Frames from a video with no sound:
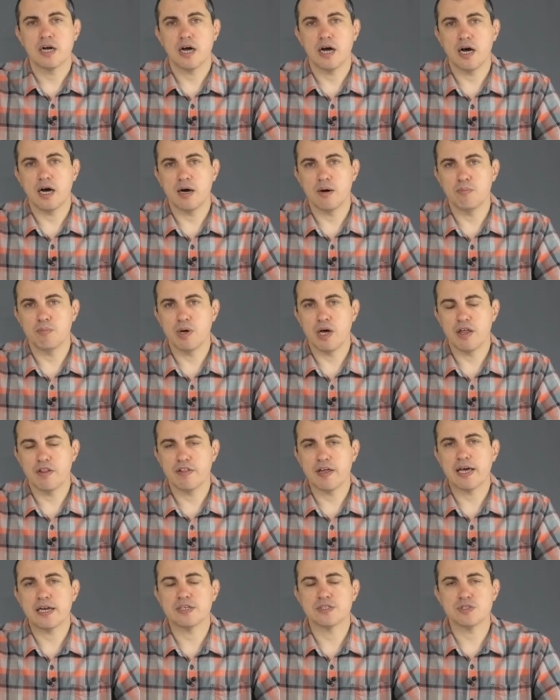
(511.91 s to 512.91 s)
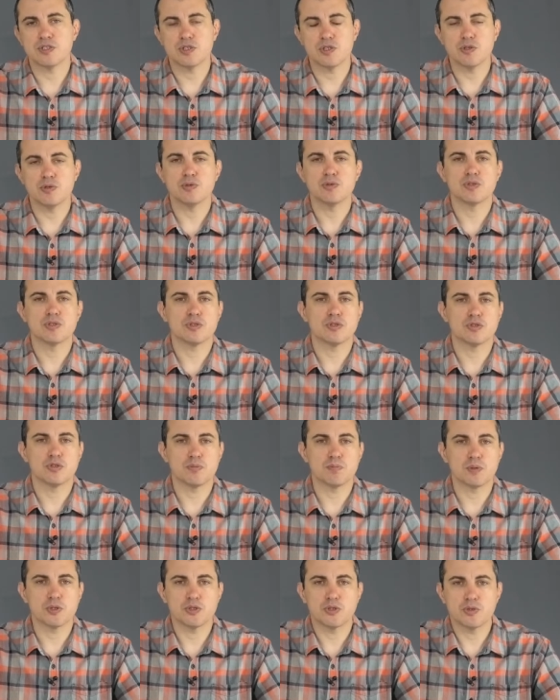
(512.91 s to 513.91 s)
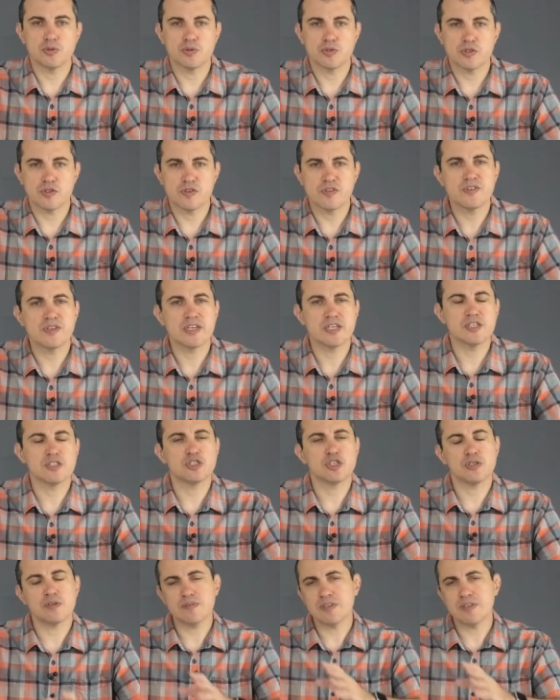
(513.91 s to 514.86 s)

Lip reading: that is used to produce the signature.